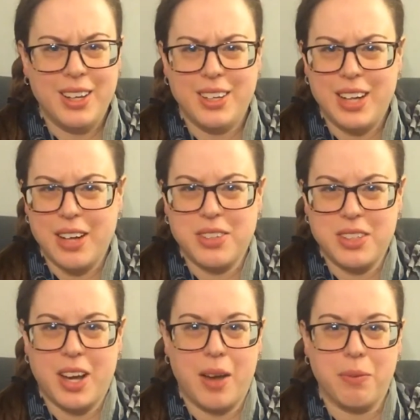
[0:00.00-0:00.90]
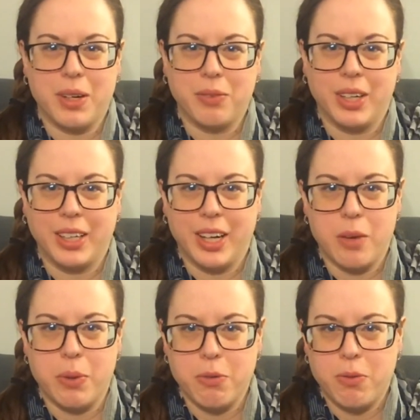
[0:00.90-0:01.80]
now's the time that I'm going to get
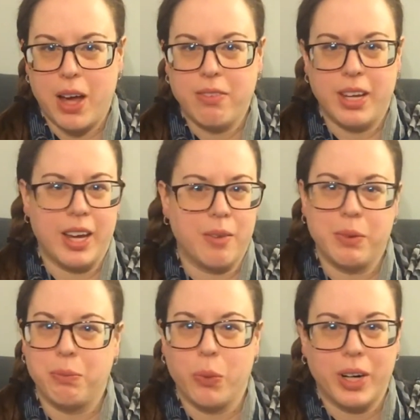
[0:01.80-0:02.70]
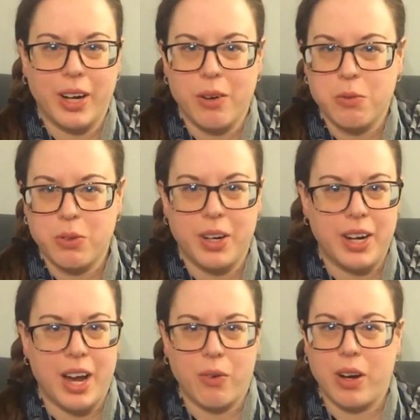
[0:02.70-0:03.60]
up at 5 a.m. and work out for
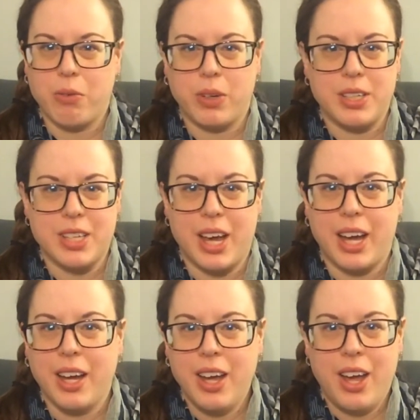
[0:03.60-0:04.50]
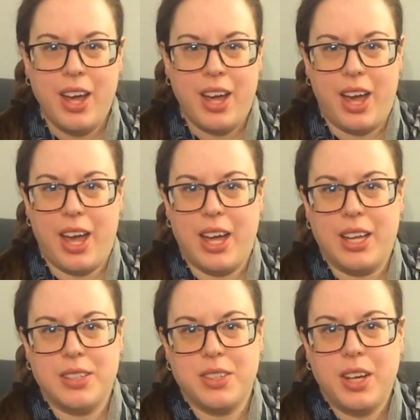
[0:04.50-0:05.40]
an hour every day
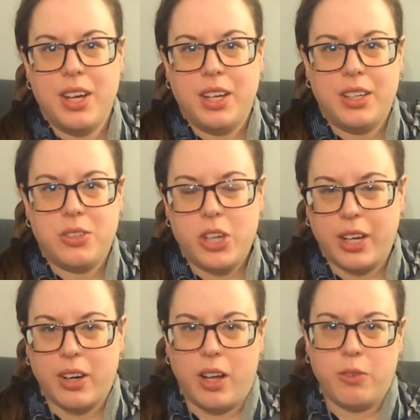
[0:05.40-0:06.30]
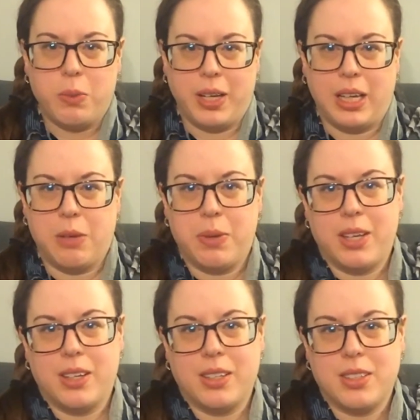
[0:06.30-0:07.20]
and check all of my
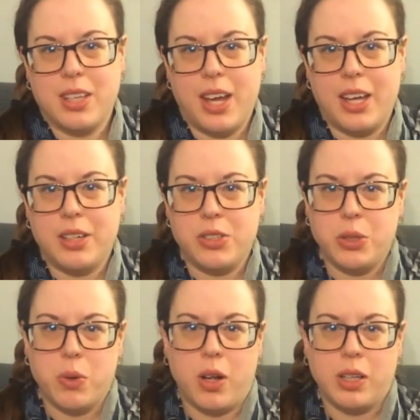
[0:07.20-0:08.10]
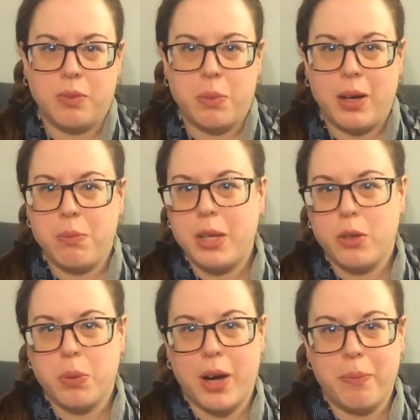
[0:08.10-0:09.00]
emails and do all of my
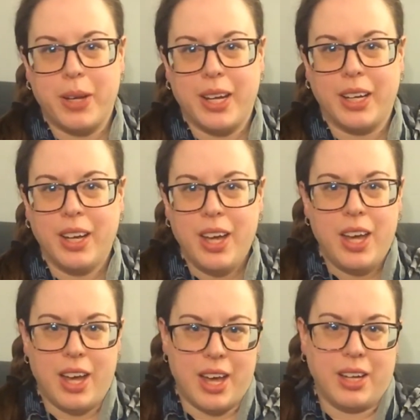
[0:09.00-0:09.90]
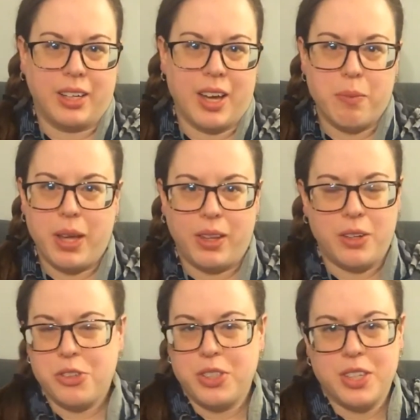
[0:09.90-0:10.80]
meal prepping and get my
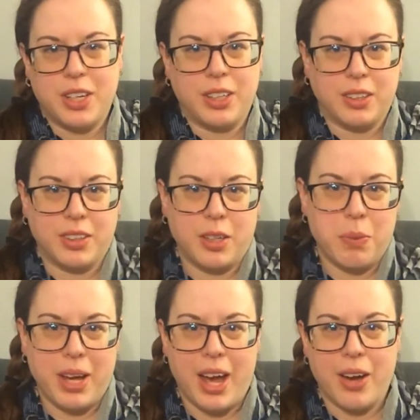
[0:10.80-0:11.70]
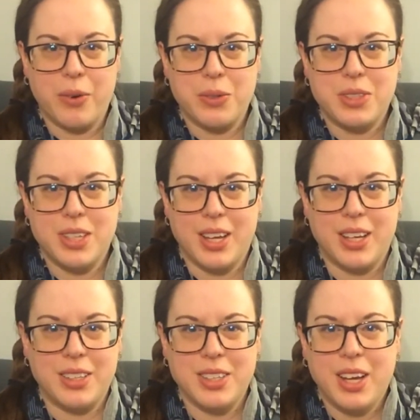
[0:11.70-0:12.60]
laundry done and clean my house,
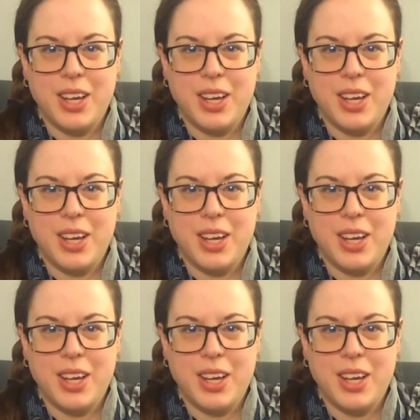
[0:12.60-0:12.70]
and